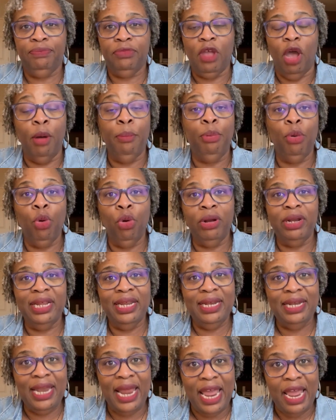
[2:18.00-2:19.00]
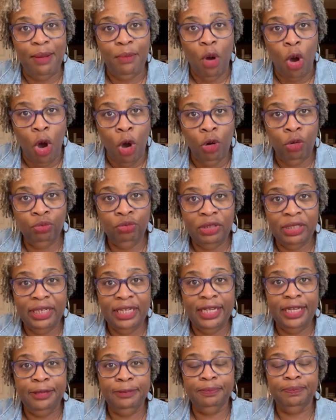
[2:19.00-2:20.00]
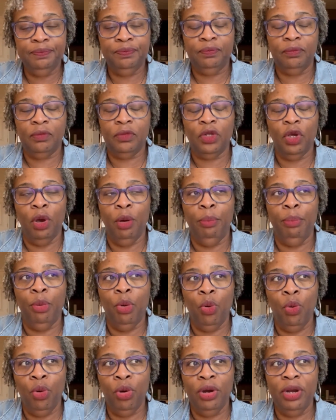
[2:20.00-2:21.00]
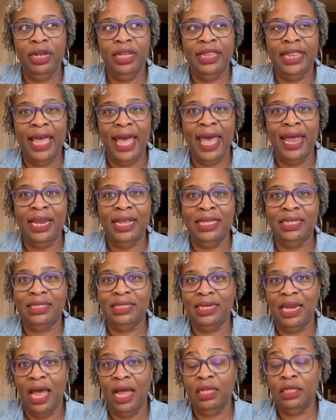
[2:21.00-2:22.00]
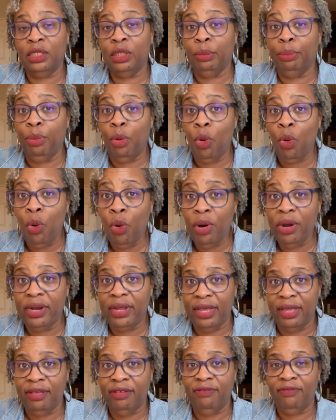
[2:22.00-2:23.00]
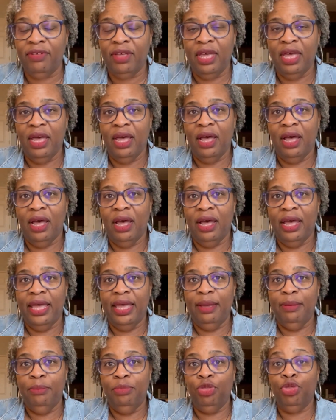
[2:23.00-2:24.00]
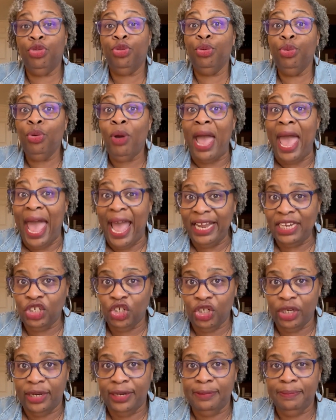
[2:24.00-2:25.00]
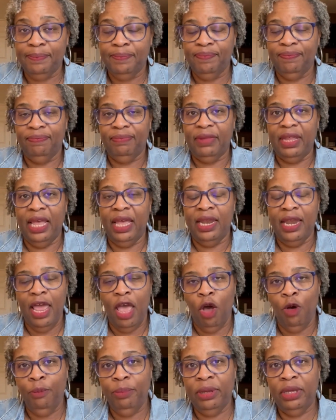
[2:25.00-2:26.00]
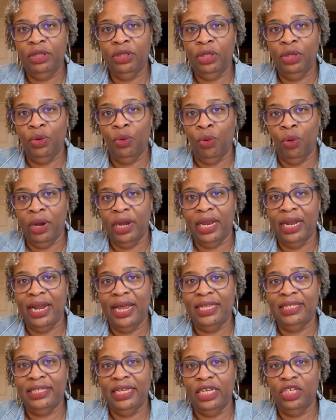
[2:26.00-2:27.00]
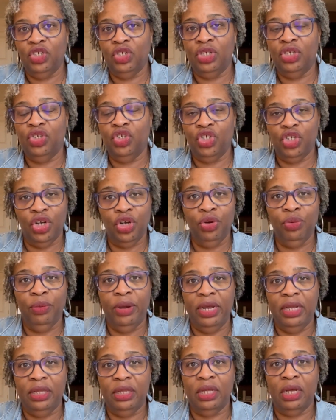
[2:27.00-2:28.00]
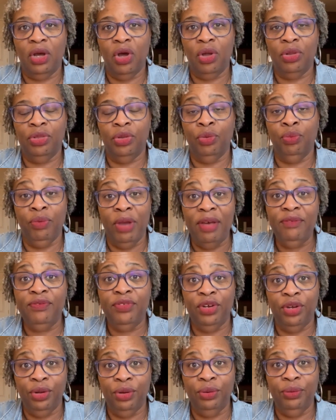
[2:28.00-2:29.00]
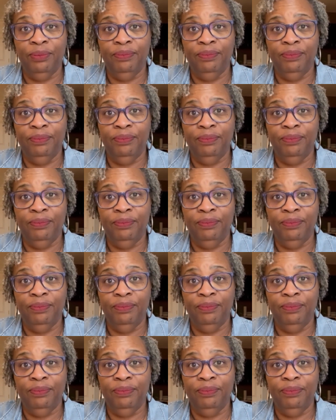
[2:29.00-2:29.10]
a board in name only, a board that is not supportive through action in helping the organization generate the revenue